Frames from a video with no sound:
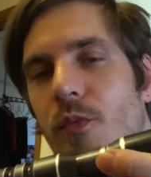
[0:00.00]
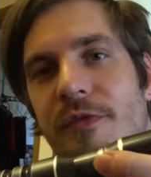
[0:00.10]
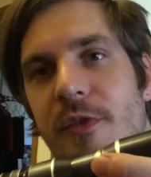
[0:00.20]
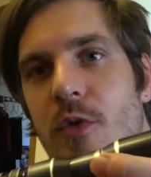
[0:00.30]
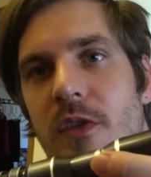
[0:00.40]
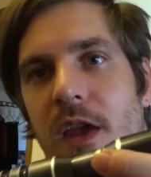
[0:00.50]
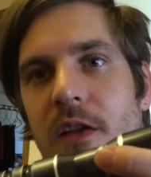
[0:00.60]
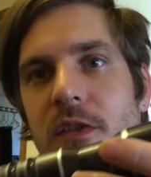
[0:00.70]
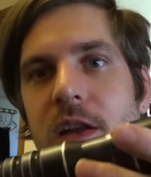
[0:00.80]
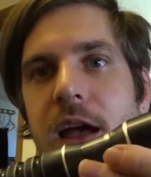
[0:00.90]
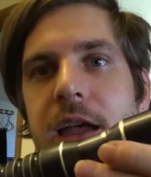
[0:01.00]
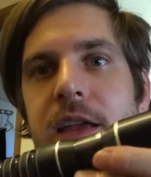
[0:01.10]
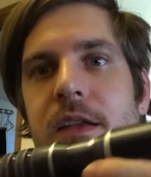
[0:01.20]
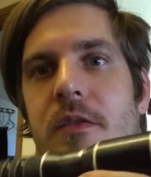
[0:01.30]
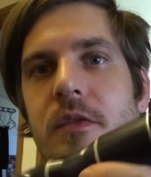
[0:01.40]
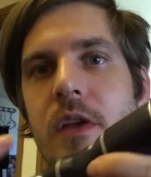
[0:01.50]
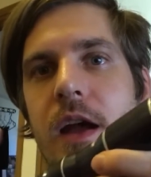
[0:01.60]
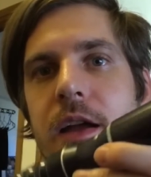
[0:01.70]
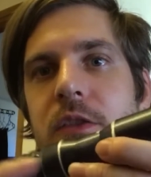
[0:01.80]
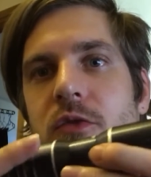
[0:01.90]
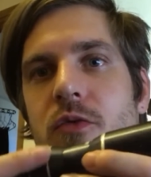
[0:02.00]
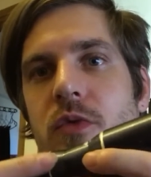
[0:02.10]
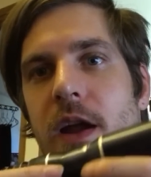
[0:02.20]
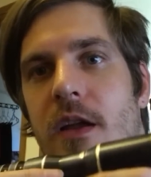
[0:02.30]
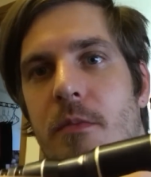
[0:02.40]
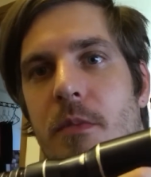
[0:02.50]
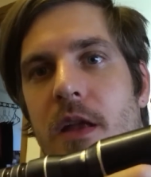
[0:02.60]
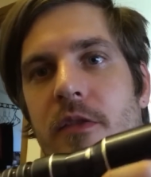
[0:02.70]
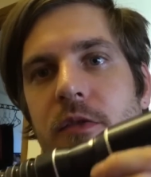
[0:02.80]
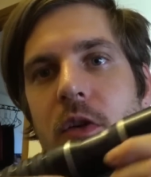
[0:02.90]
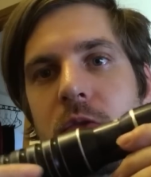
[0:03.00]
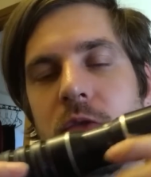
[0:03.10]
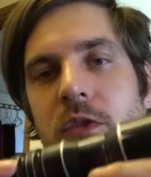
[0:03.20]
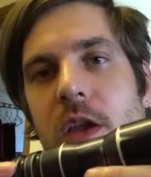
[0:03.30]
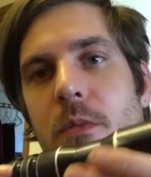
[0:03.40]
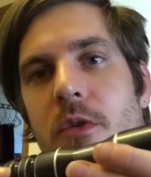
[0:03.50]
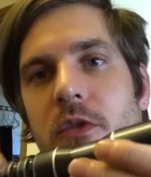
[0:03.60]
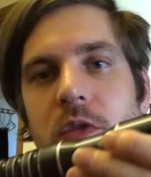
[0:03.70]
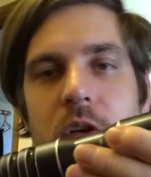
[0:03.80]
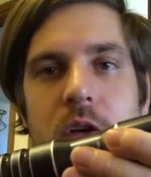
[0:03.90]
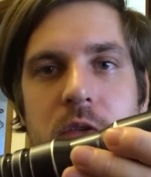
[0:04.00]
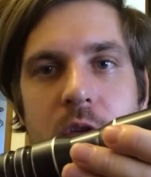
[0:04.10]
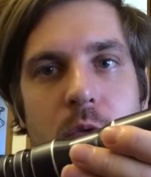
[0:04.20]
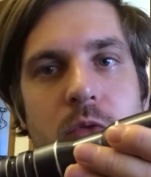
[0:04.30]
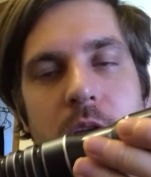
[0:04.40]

Few things that I do recommend for Ultrasabers, or don't